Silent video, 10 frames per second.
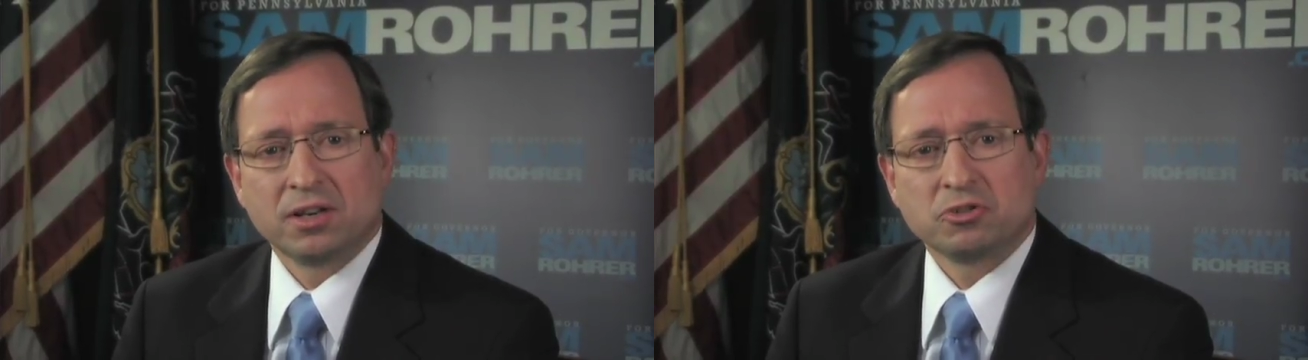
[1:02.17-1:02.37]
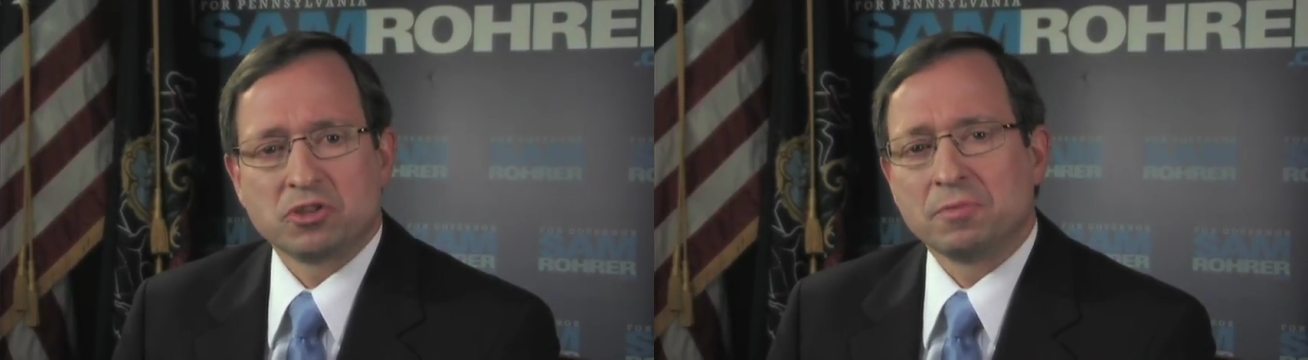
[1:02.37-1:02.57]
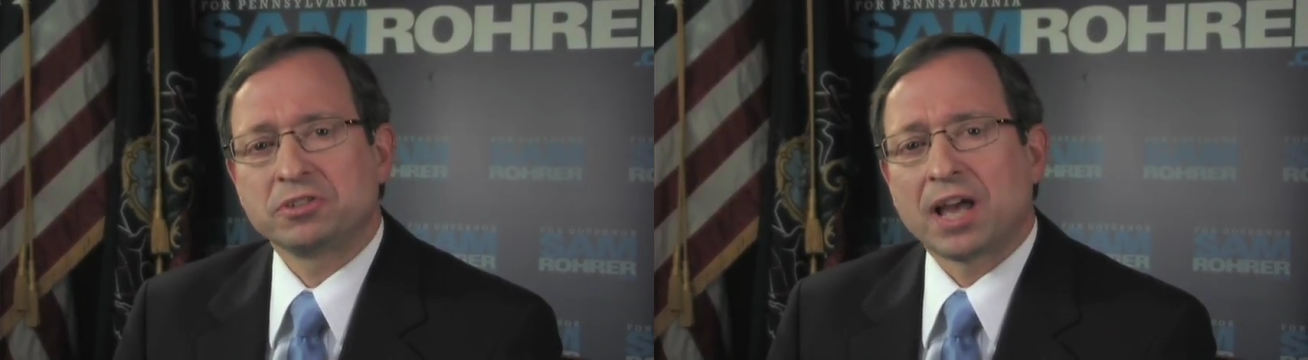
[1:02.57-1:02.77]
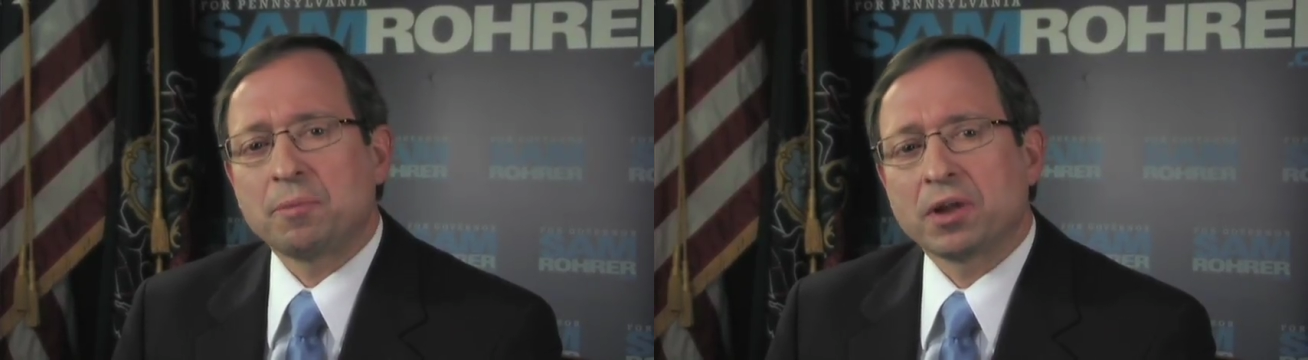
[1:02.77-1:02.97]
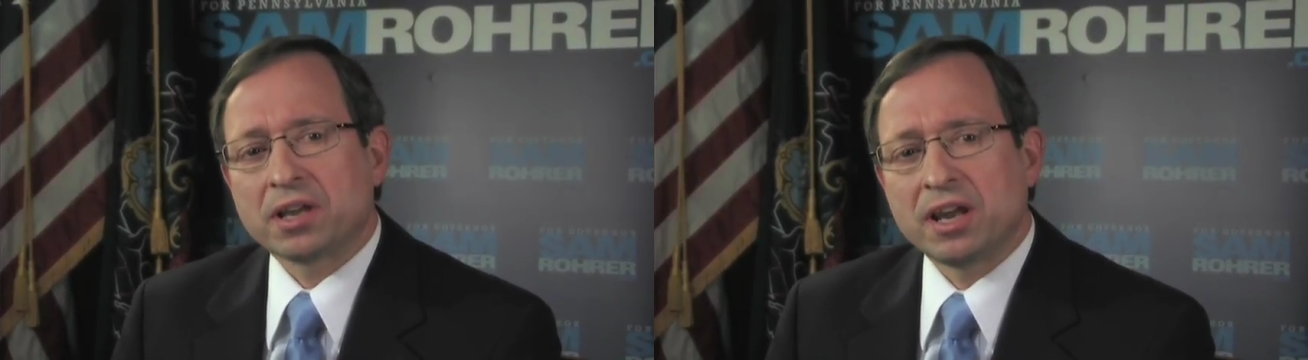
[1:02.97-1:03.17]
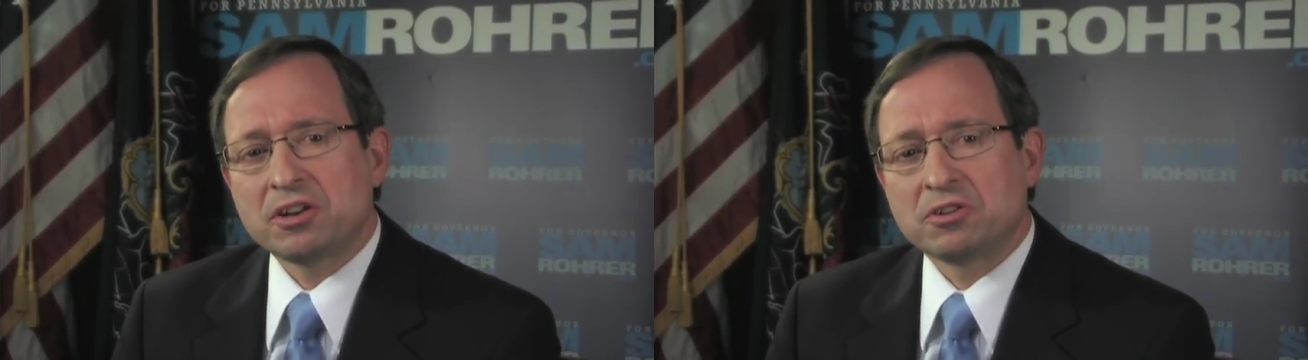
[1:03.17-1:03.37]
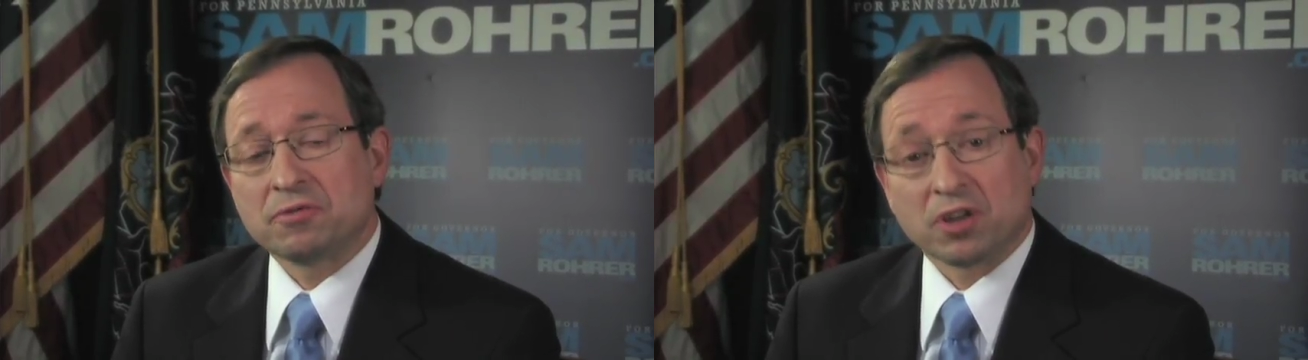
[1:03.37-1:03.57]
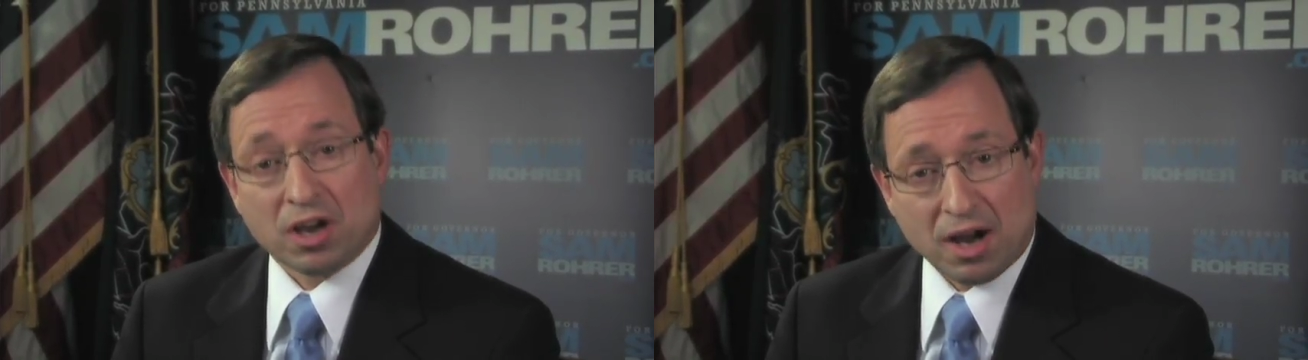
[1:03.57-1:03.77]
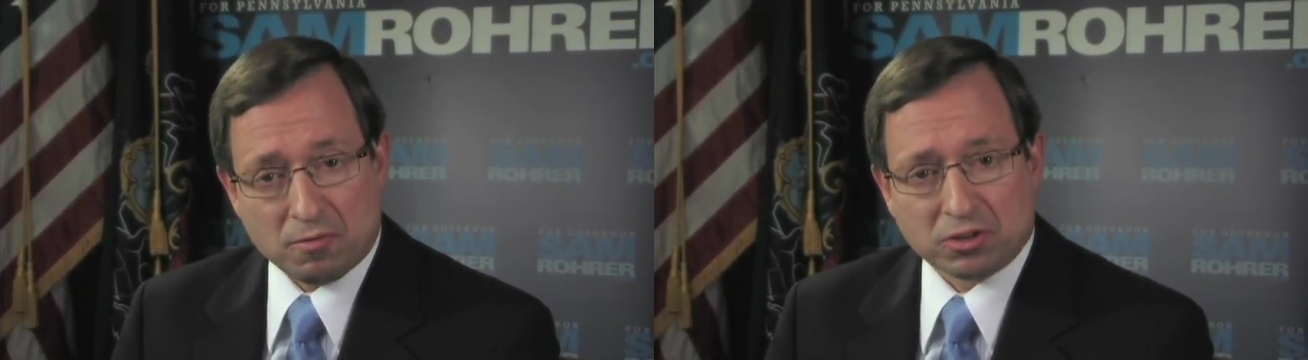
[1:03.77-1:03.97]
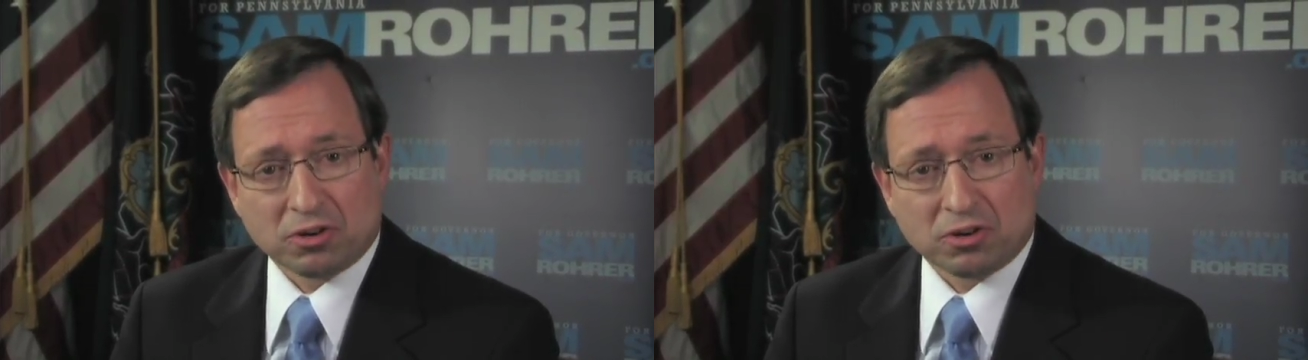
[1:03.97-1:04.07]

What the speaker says: to the misapplication of the Commerce